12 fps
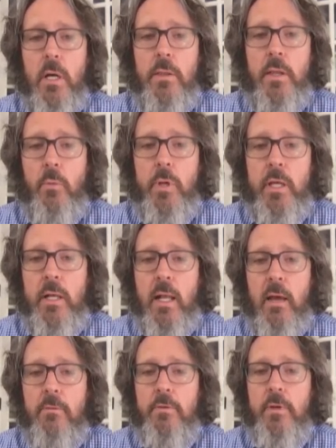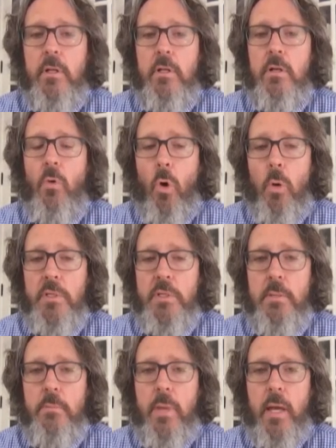that we can have an enormous
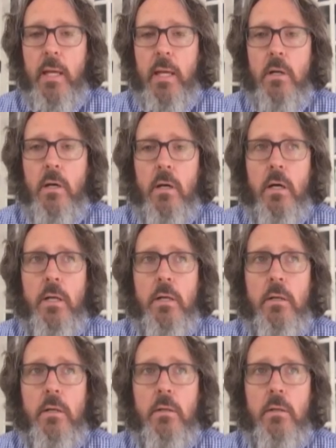impact on